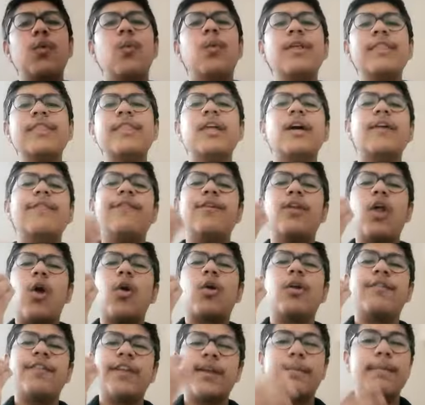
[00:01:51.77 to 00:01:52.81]
with a
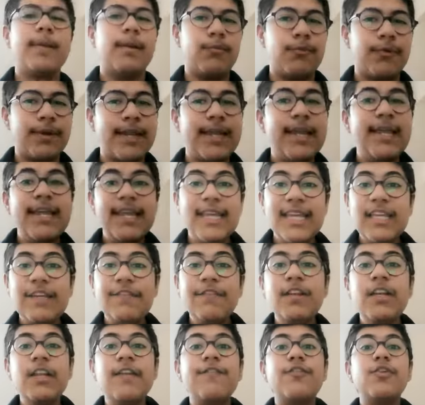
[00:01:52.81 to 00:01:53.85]
photographic memory,
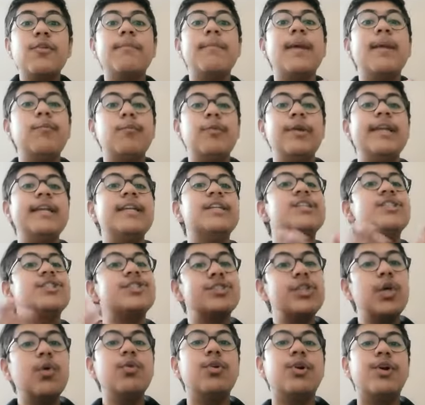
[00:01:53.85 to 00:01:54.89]
even if your memory is
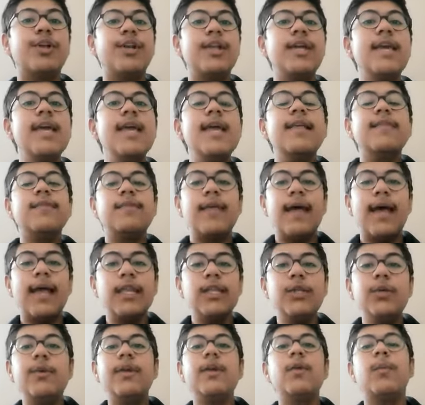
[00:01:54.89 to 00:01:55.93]
so good that
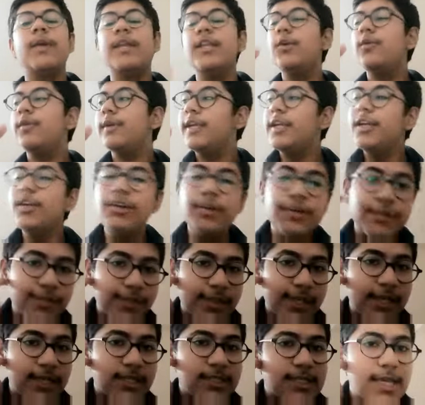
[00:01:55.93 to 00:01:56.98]
you can, when you hear
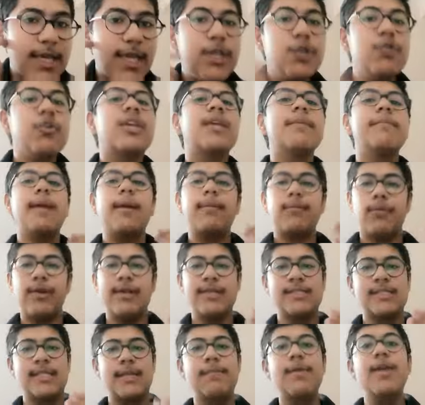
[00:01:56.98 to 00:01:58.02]
things, you can
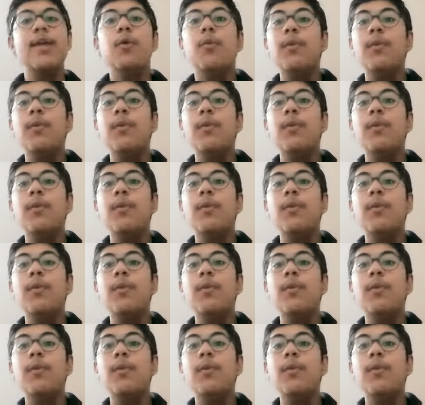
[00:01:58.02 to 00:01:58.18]
memorize them.